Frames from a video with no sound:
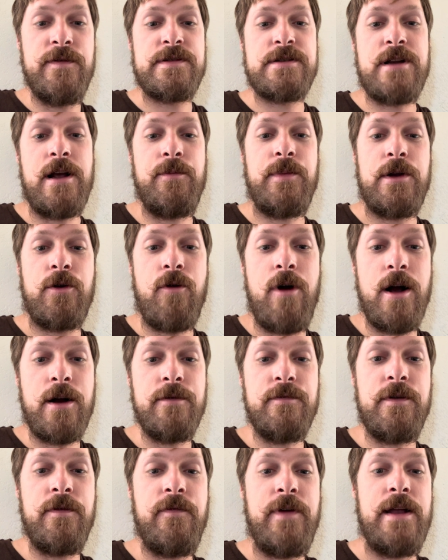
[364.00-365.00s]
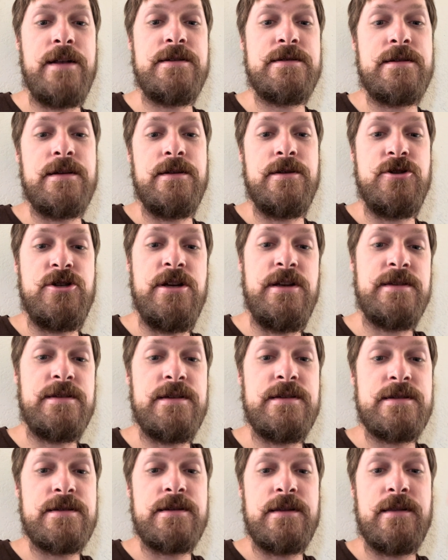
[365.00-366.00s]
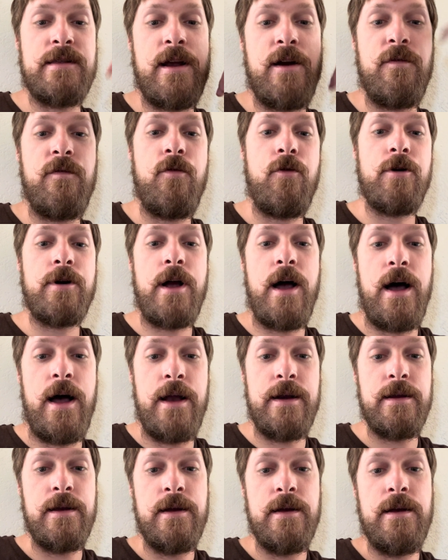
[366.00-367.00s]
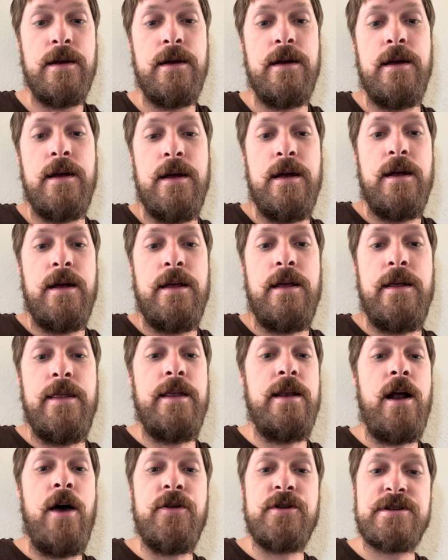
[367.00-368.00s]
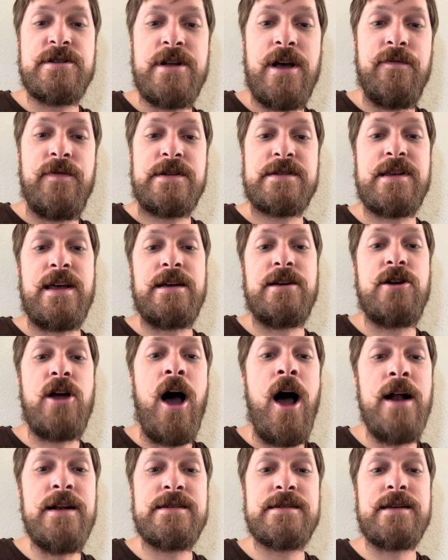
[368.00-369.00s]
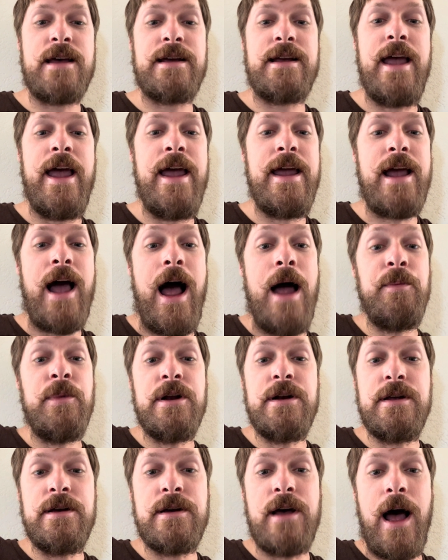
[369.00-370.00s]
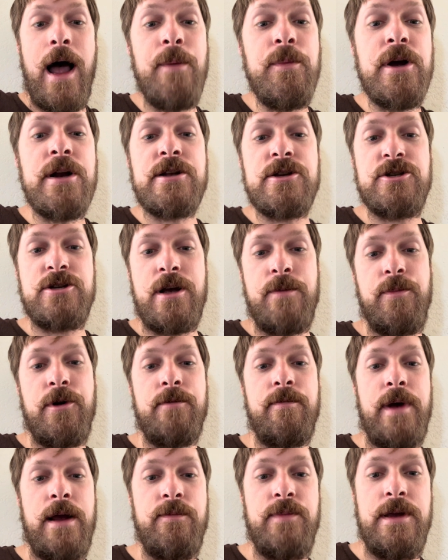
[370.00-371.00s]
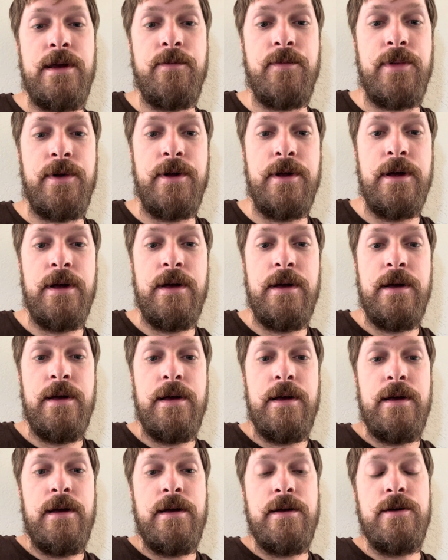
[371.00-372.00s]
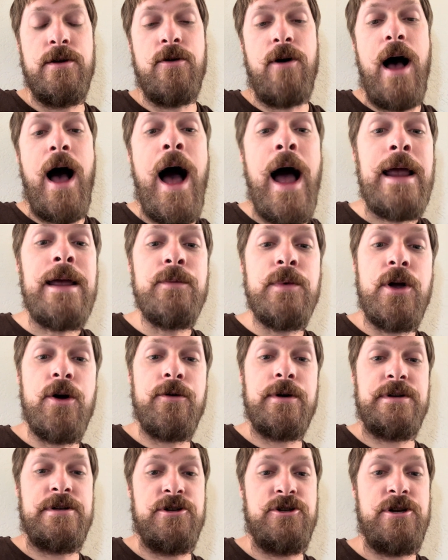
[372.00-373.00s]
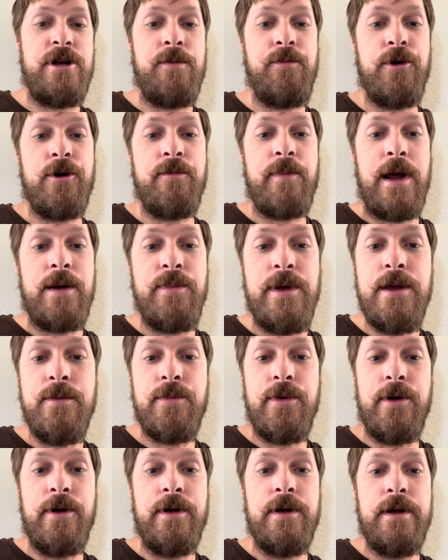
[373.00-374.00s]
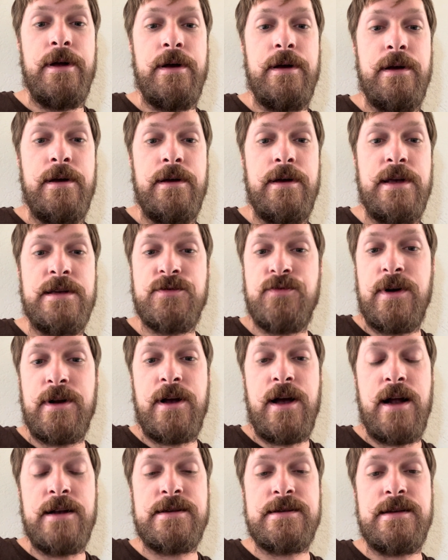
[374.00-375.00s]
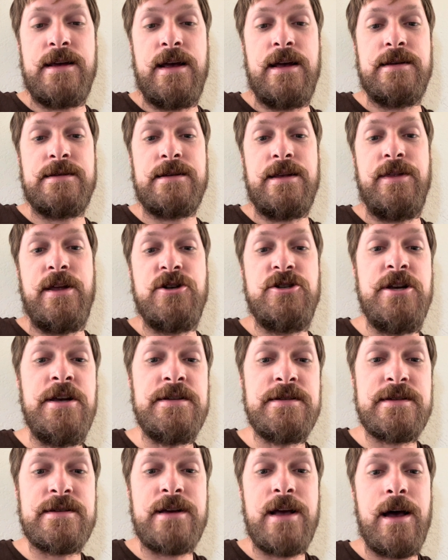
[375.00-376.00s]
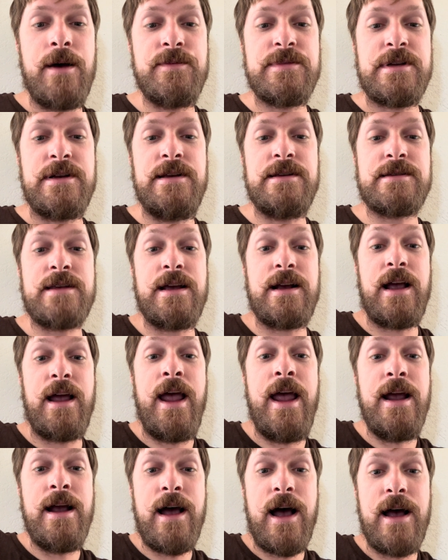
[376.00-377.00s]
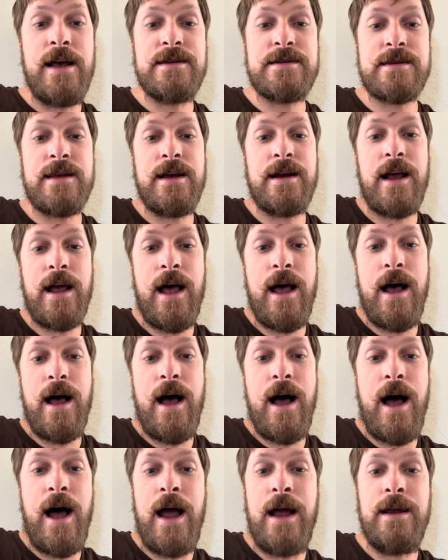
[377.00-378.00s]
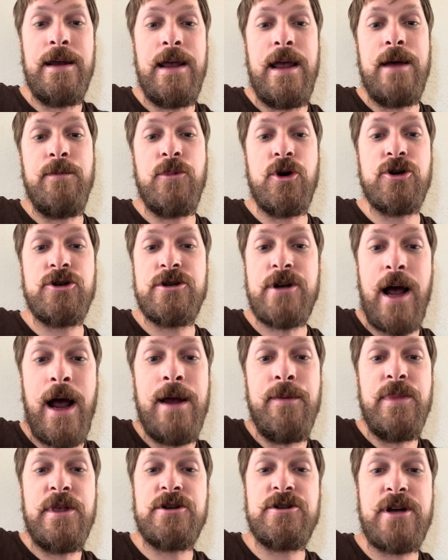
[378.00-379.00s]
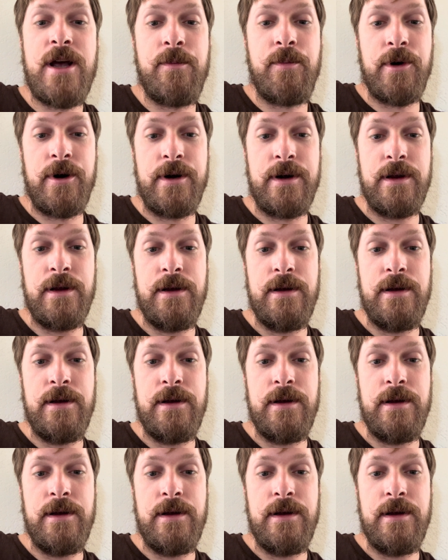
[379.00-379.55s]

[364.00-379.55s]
stumbling, rock of offense, Jesus, therefore God. And then other stuff, it's like God's like, hey, I'm gonna shepherd my people. I am going to shepherd my people, is what God says. And then Jesus comes and he's like, hey guys, like I am the shepherd.